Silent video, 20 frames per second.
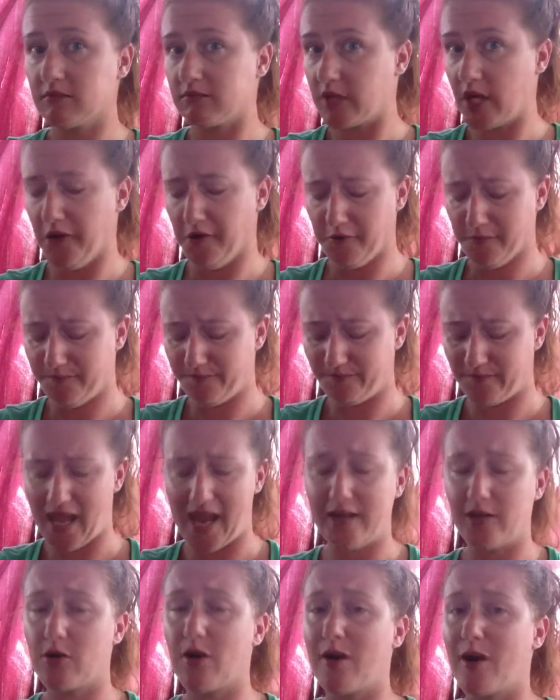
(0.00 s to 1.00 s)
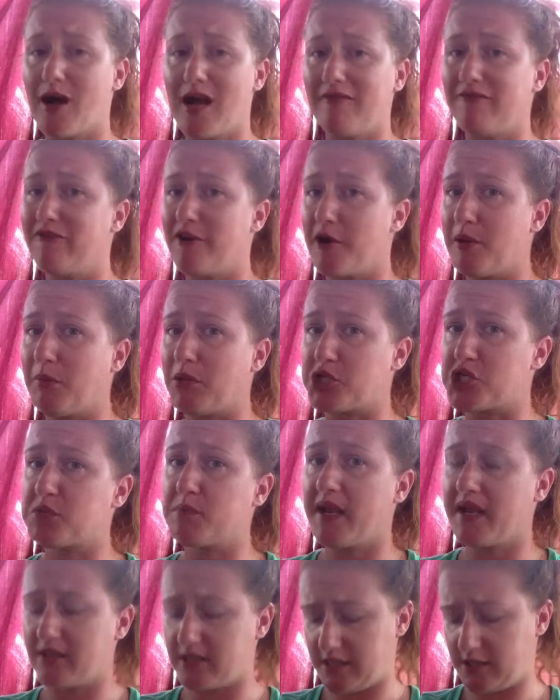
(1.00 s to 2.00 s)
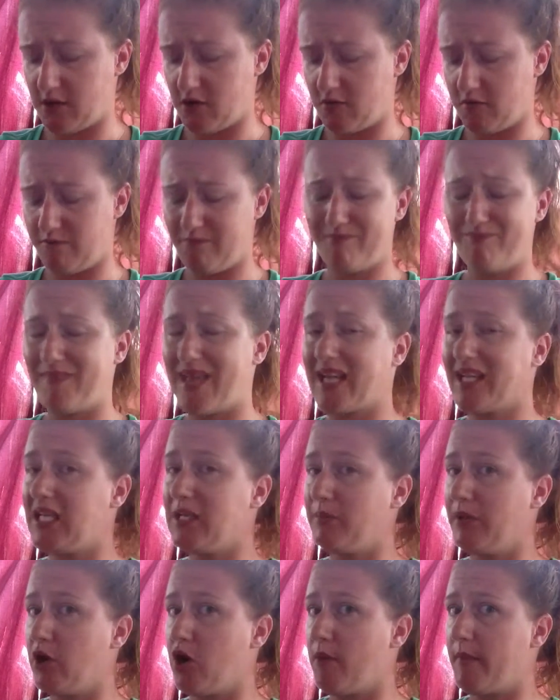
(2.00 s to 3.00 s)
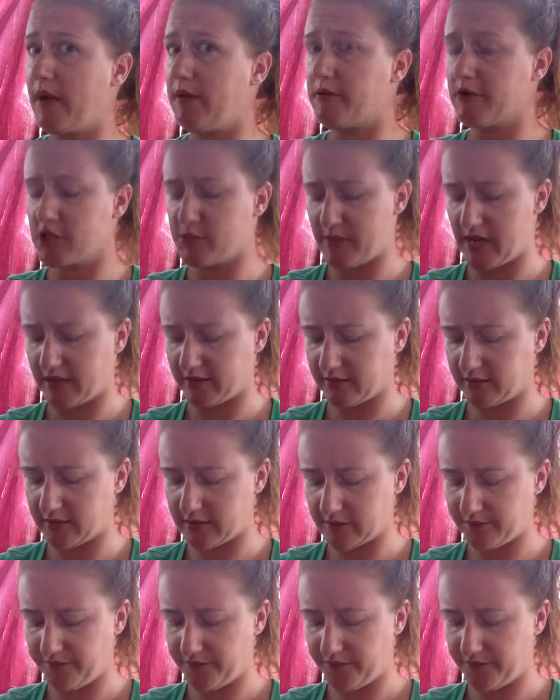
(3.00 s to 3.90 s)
No, I don't have very much space, so I'm not keeping all my Birchboxes.